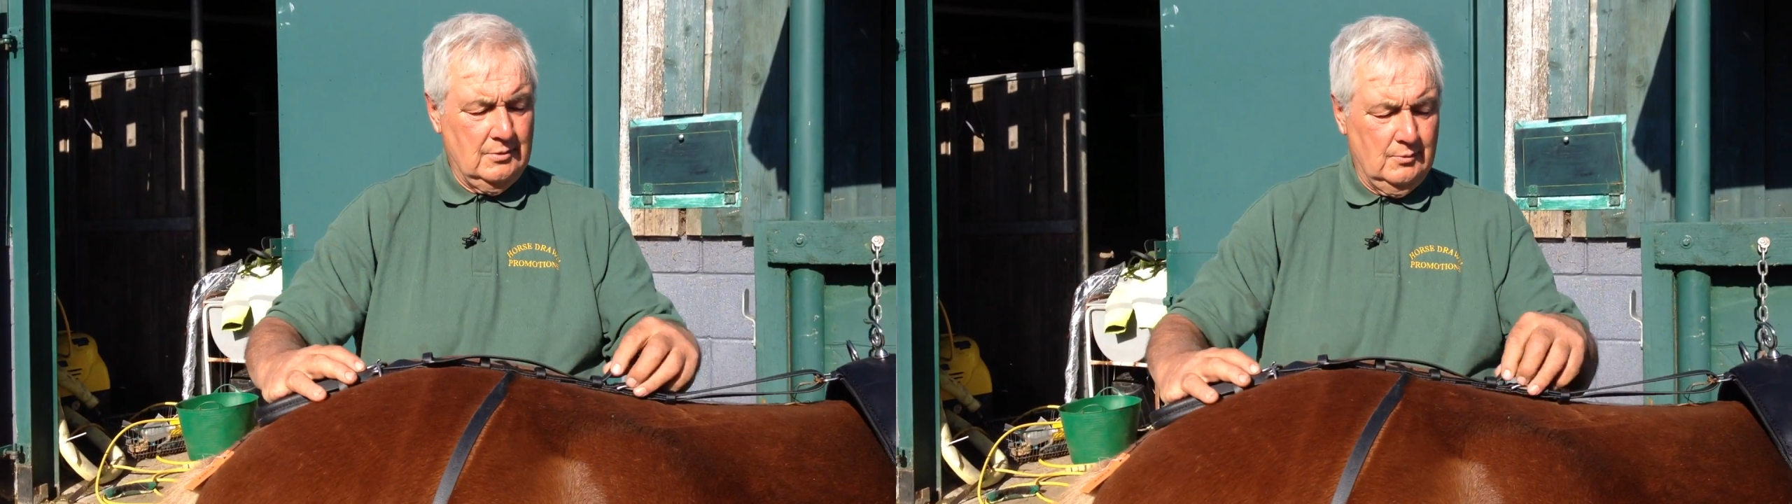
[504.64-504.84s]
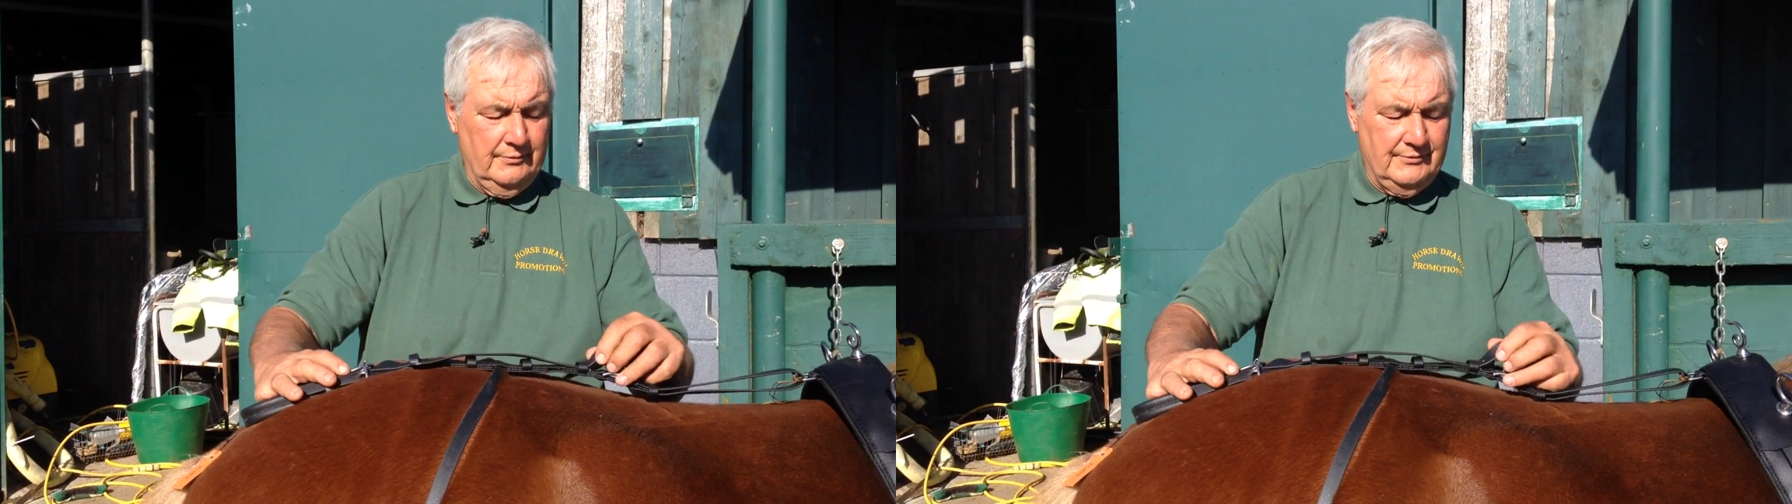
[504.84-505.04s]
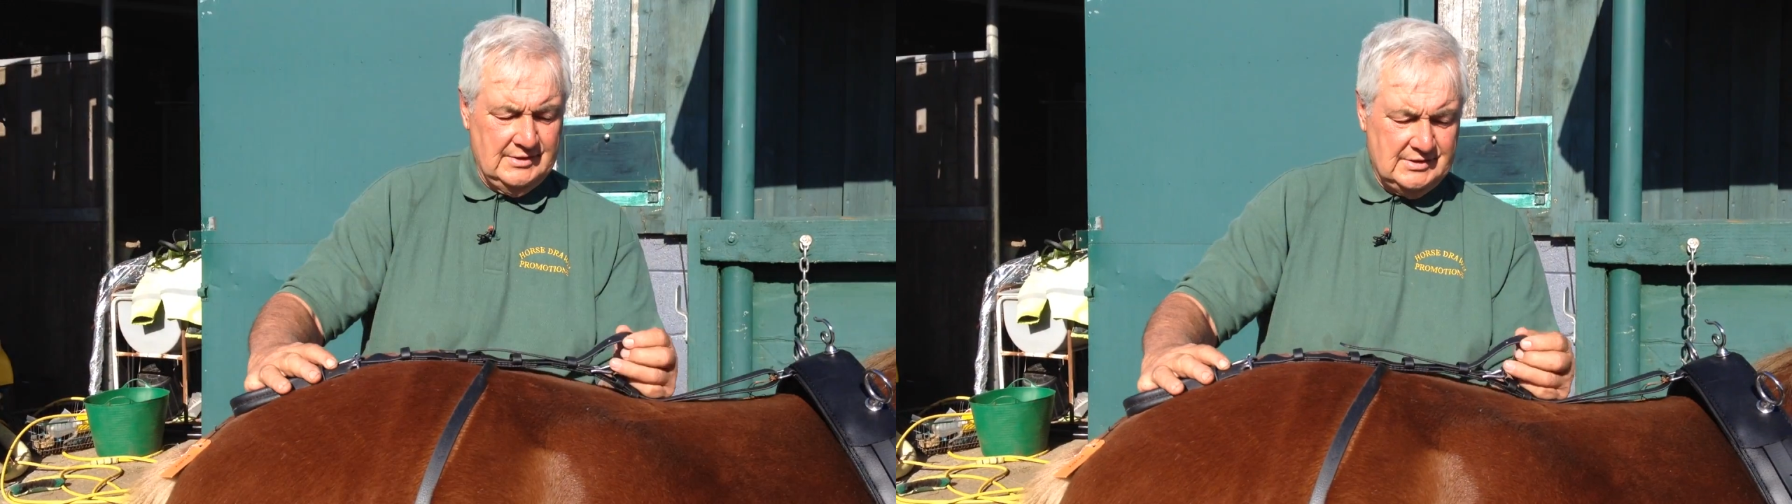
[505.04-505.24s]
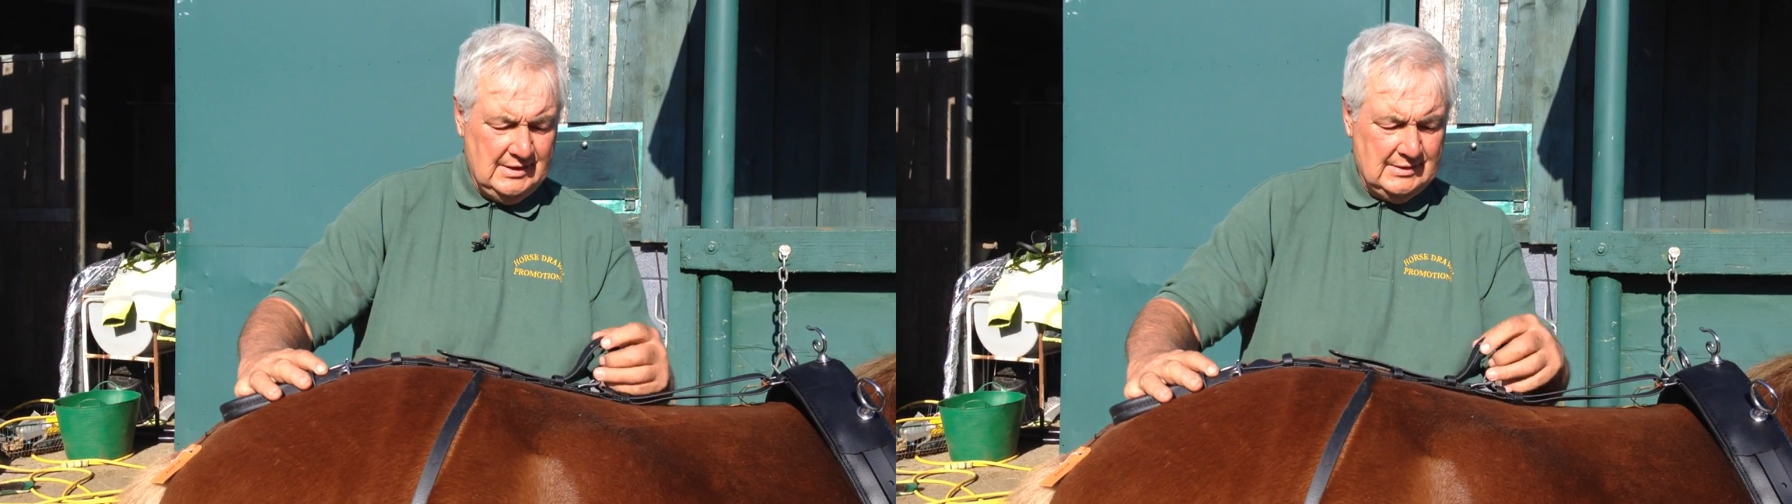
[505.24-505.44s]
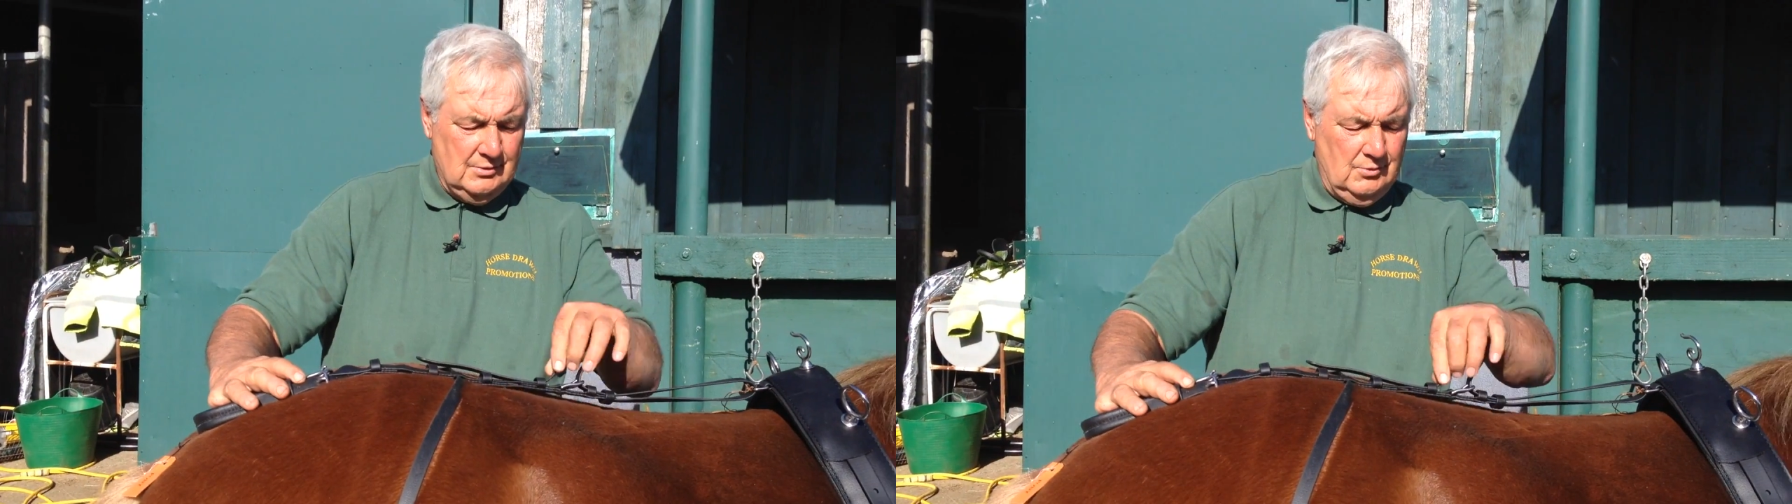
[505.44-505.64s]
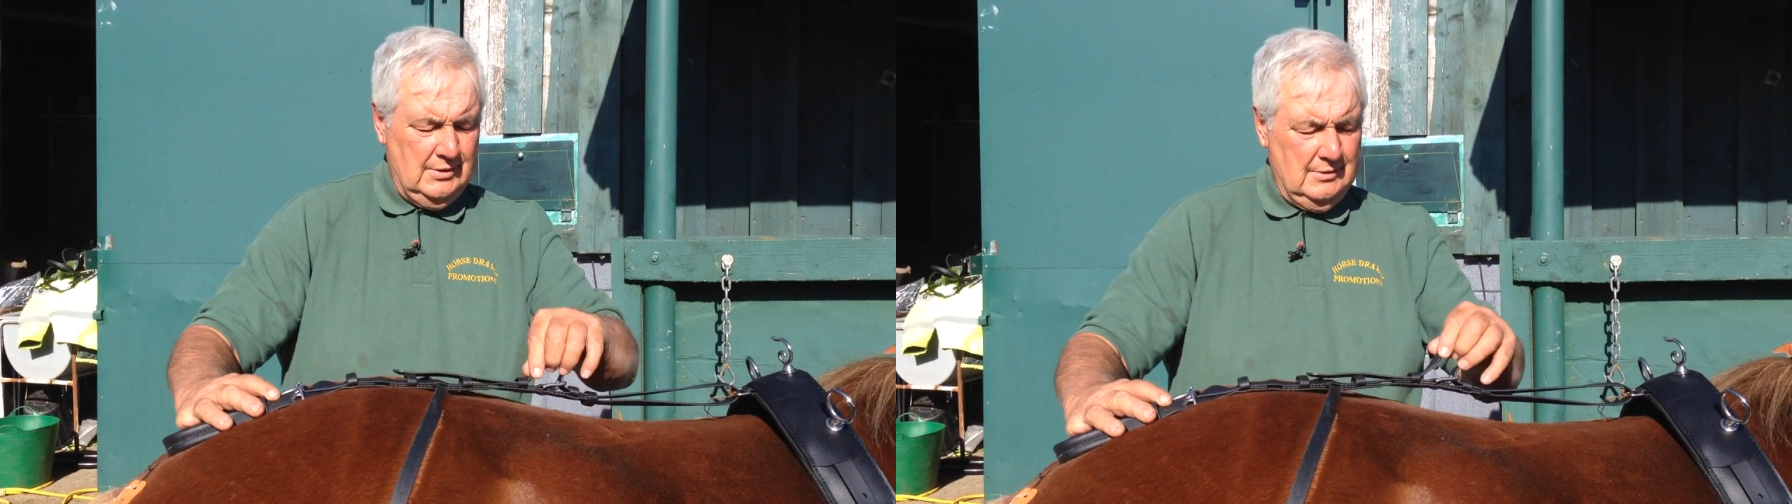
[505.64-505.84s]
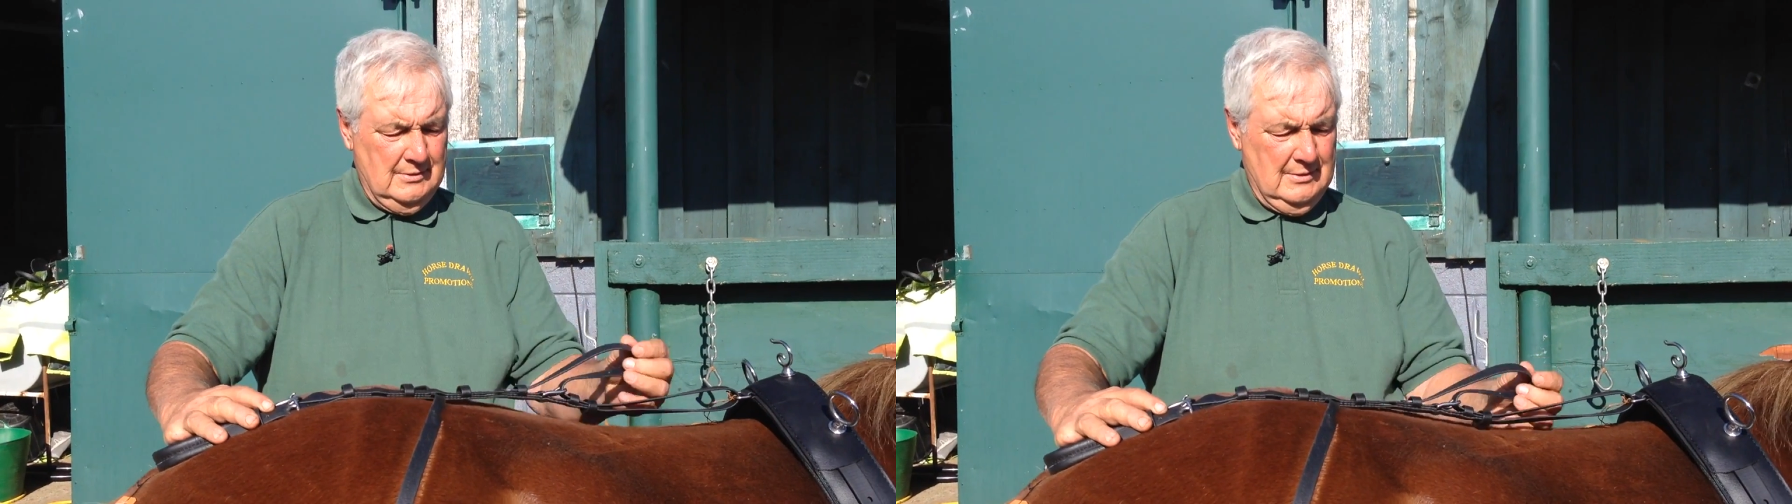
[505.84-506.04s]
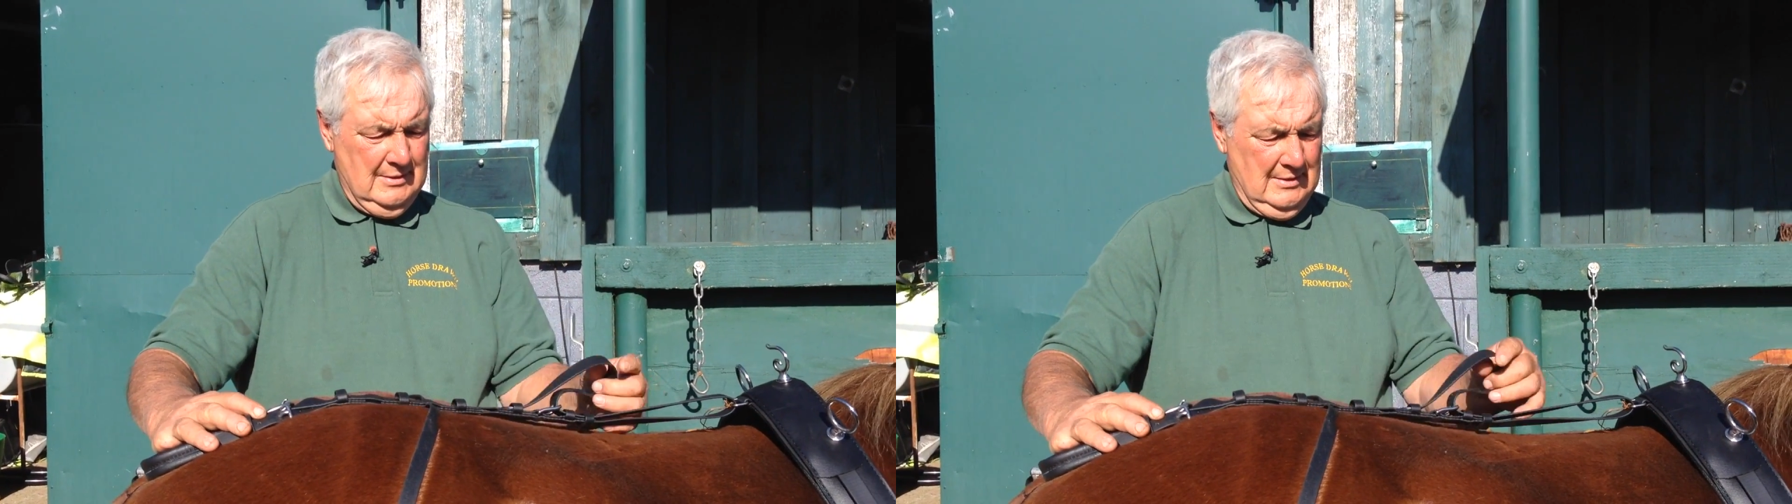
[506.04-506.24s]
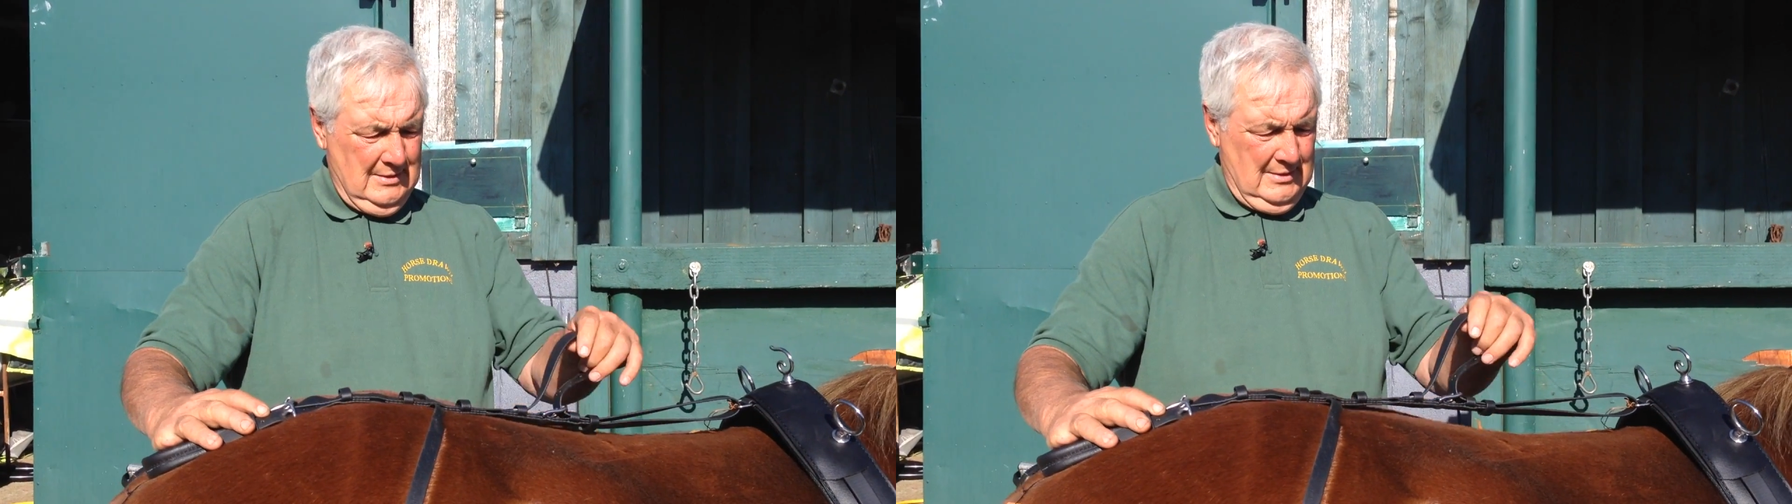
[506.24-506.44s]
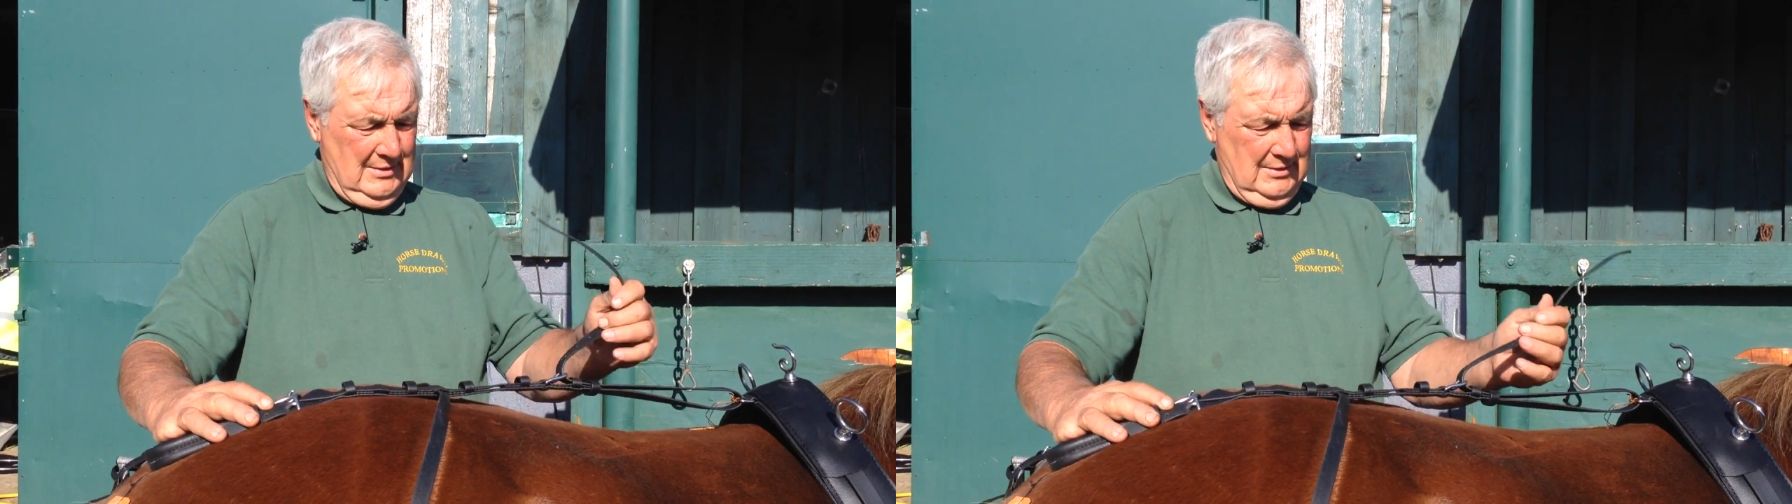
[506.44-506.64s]
with this sunlight.
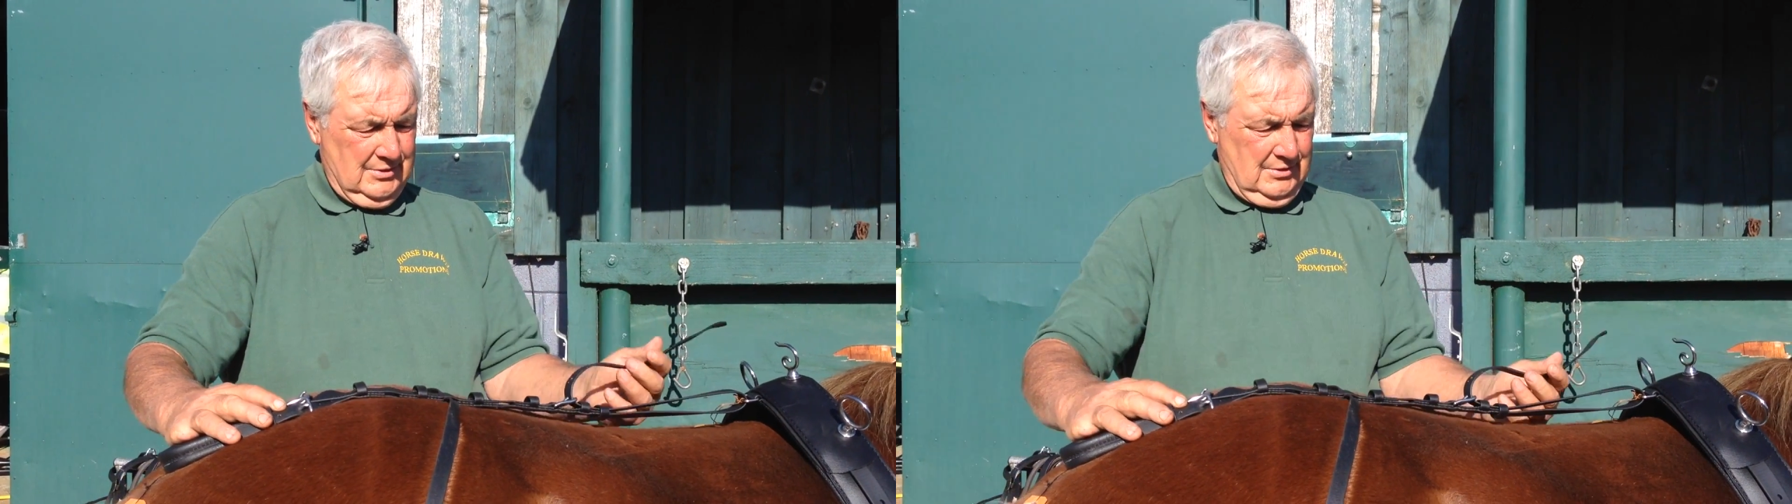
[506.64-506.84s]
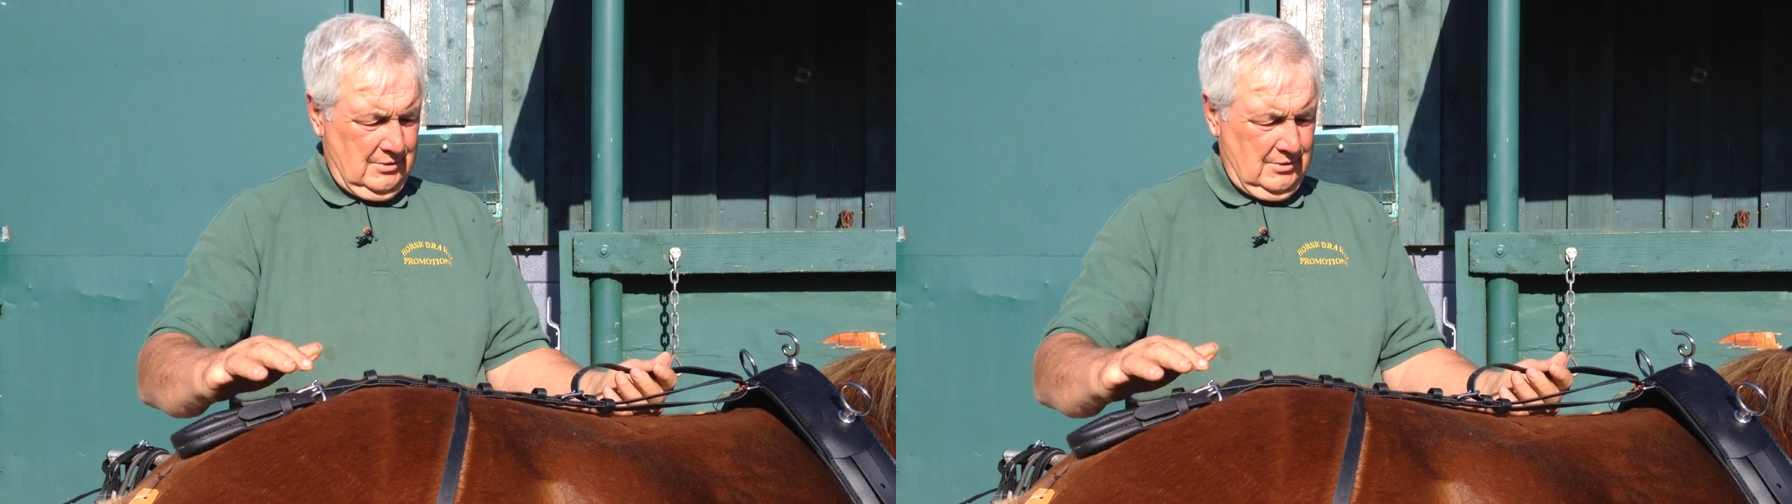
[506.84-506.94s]
So I'm